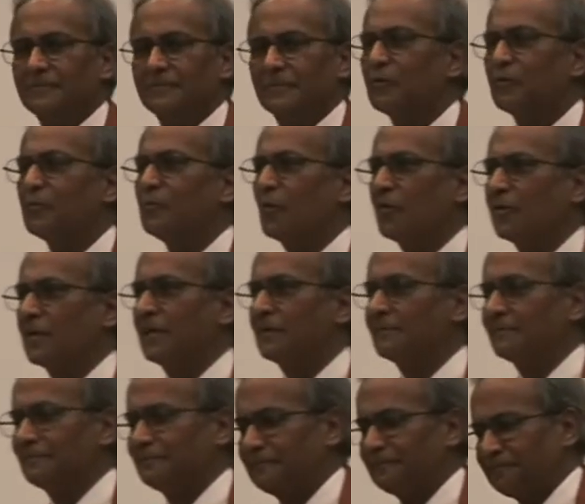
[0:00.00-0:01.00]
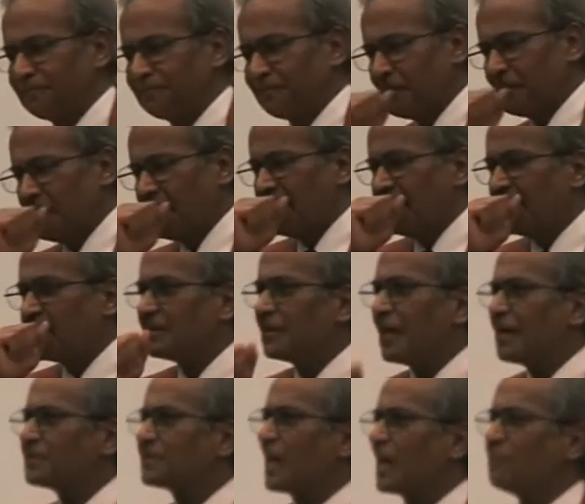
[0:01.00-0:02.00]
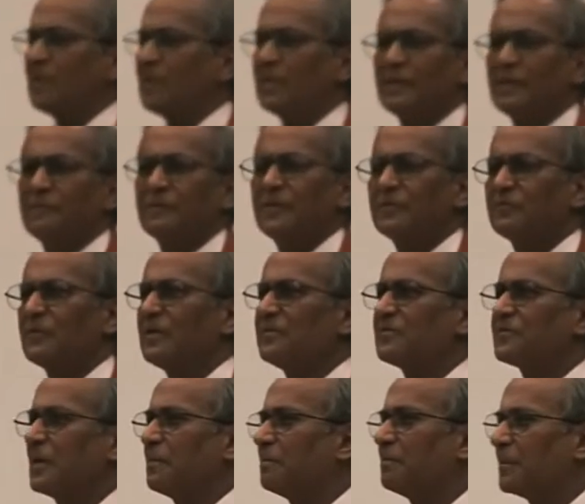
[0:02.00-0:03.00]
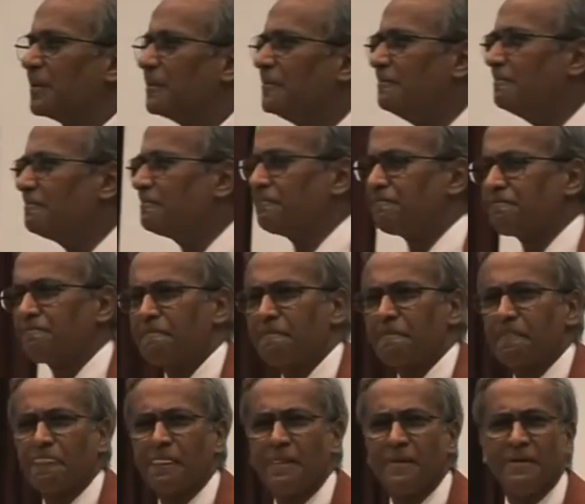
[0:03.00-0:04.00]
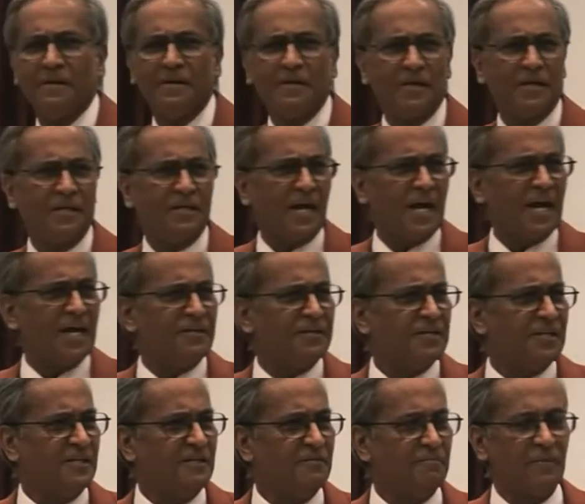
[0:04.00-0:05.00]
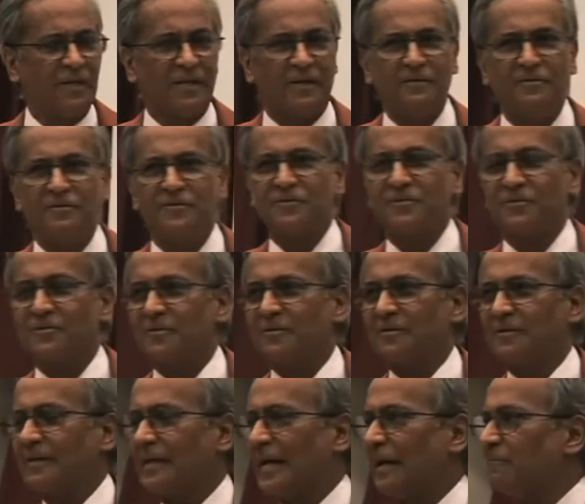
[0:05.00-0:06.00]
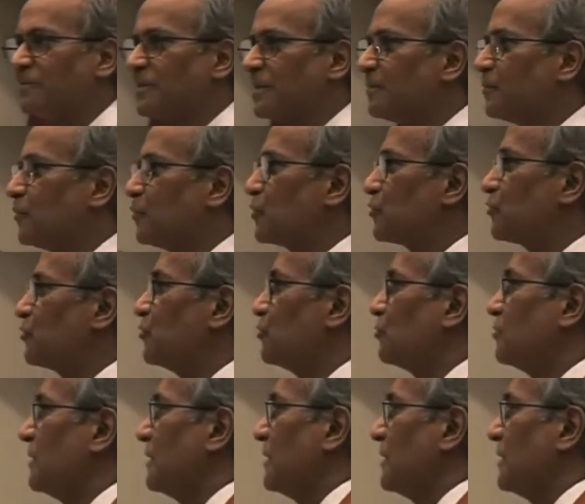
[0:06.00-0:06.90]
good morning. The task I've been given is very simple. In 18 minutes, I'm supposed to